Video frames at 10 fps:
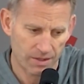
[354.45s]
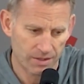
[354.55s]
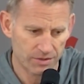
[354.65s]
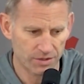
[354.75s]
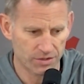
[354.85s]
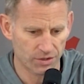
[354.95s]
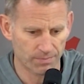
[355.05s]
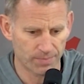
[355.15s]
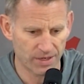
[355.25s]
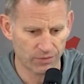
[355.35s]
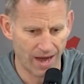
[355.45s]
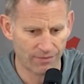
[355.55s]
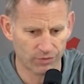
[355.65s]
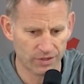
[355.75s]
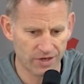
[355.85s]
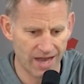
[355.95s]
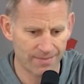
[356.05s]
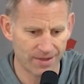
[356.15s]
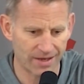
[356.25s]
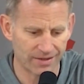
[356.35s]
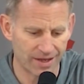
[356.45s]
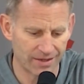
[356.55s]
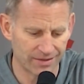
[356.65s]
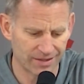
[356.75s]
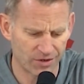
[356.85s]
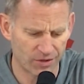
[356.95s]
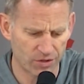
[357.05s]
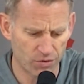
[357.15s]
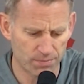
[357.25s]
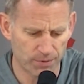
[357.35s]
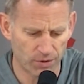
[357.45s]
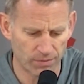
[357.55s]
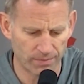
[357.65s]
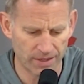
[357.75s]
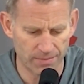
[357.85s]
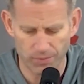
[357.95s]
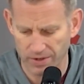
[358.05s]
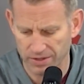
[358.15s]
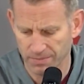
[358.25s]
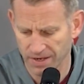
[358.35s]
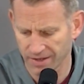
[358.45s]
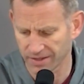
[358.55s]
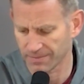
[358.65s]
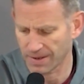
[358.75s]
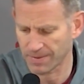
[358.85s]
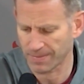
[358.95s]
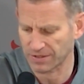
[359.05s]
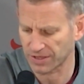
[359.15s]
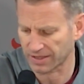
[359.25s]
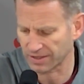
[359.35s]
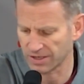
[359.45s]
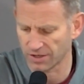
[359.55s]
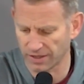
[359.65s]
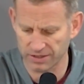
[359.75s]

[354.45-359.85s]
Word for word: it's, it's a big rivalry game that that you know. And Coach Pearl made the point to me. I think maybe my second year, like